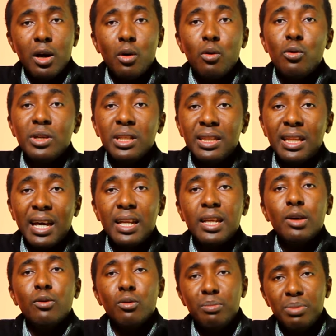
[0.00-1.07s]
who in
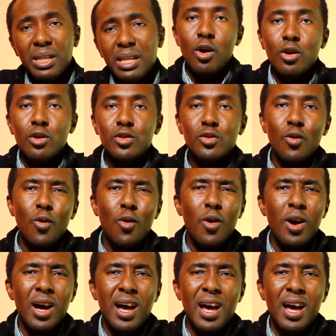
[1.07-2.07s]
turn will bring so